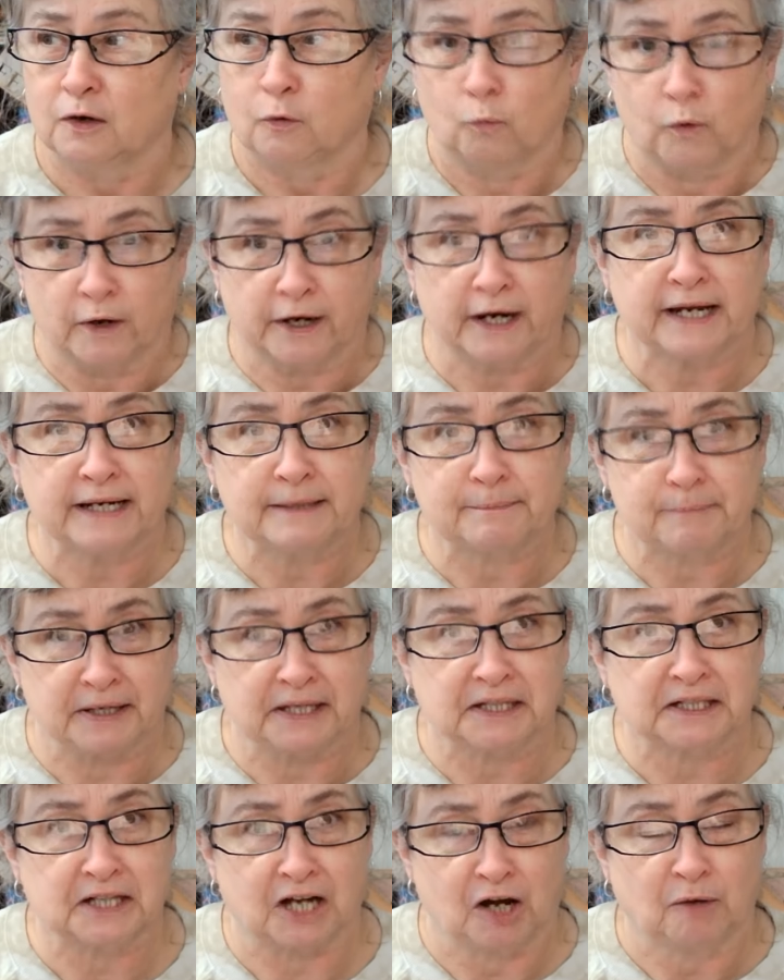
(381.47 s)
what I
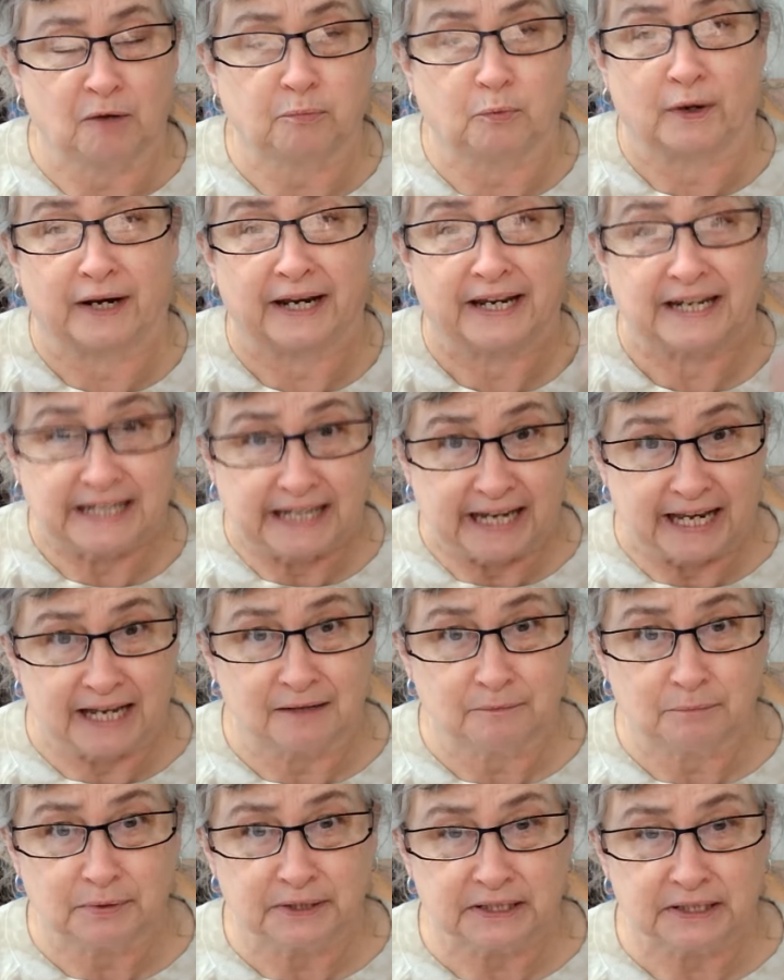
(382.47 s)
pick up, what I
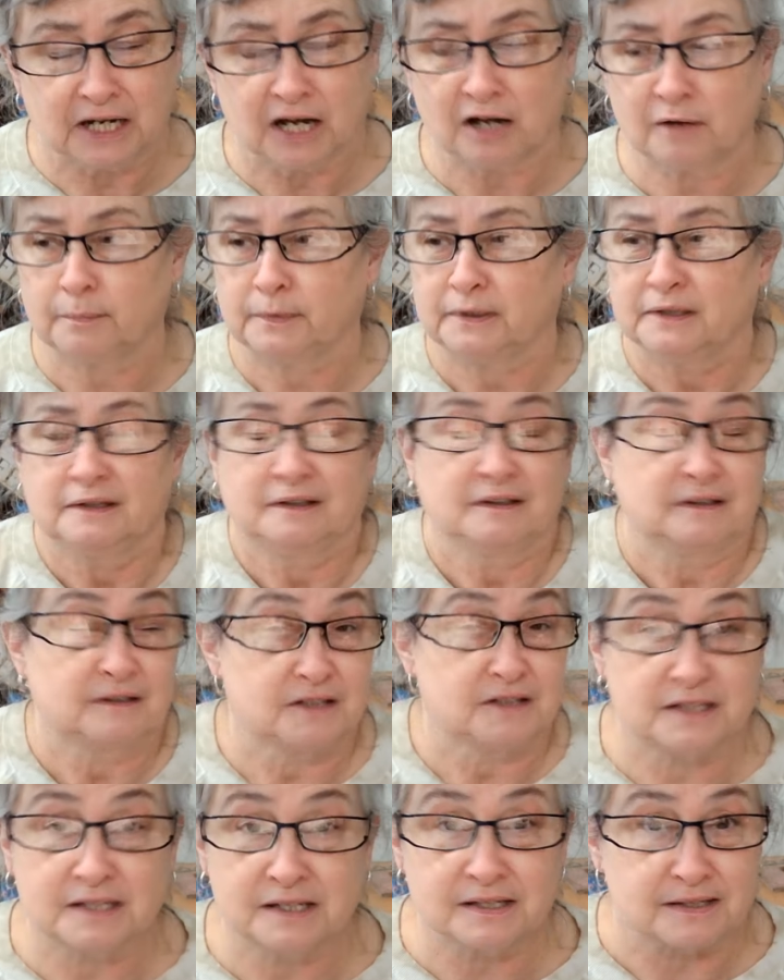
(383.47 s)
can pick up,
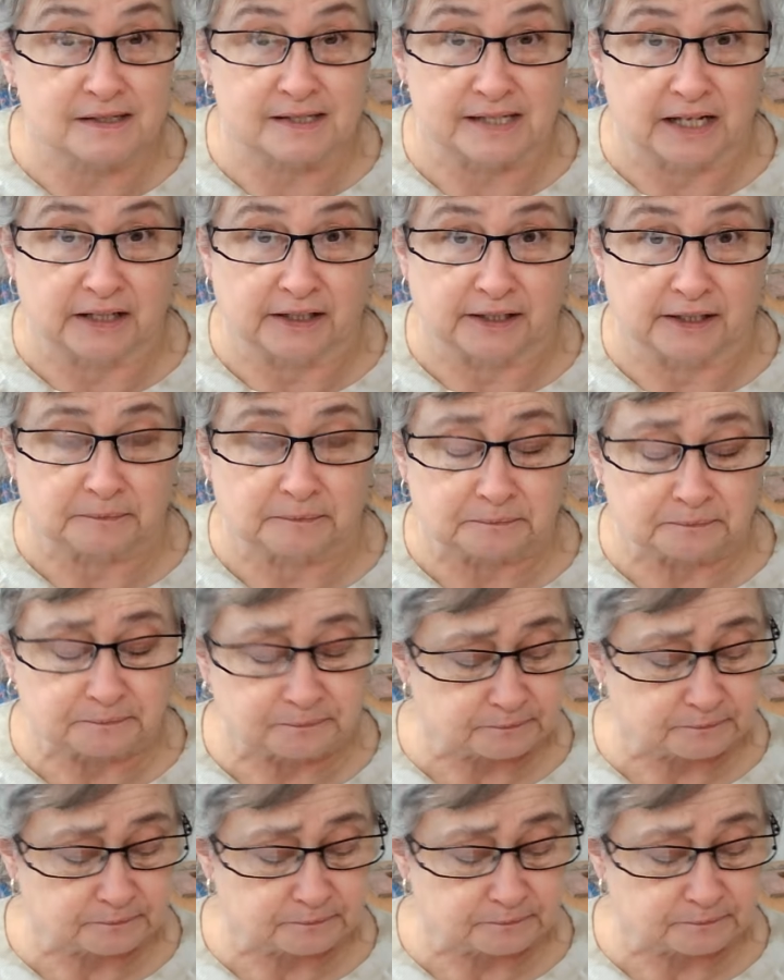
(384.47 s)
just isn't selling.